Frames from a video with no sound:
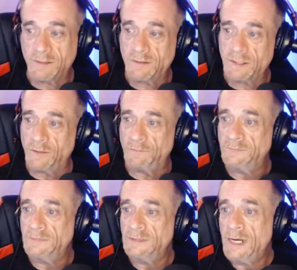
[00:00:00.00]
So
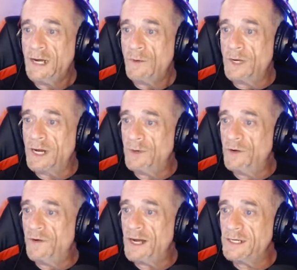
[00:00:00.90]
we're going to
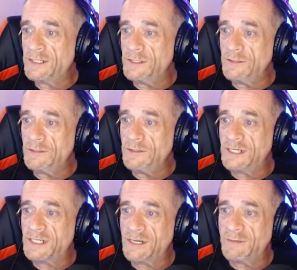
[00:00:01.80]
move on to
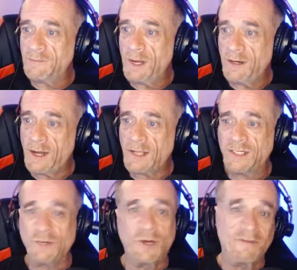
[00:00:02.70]
some not
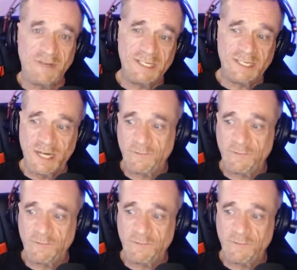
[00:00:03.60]
so heavy stuff,